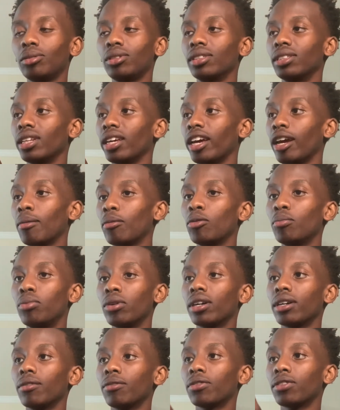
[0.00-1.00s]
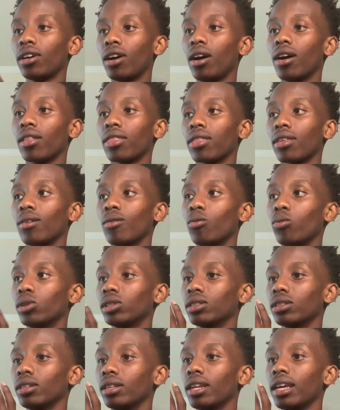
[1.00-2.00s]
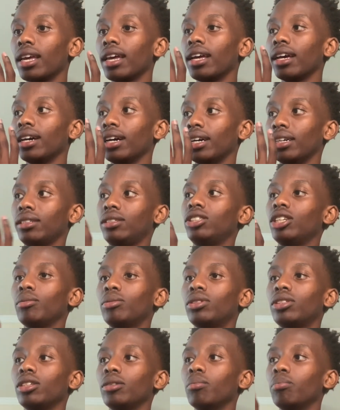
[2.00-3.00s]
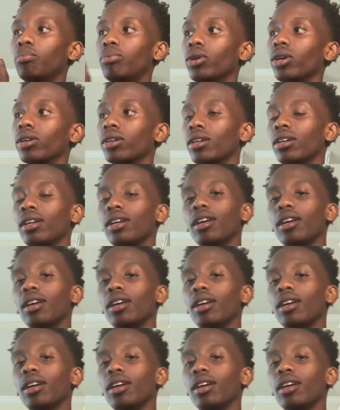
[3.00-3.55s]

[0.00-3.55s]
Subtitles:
The Emerald Book of Thoth was an Egyptian book,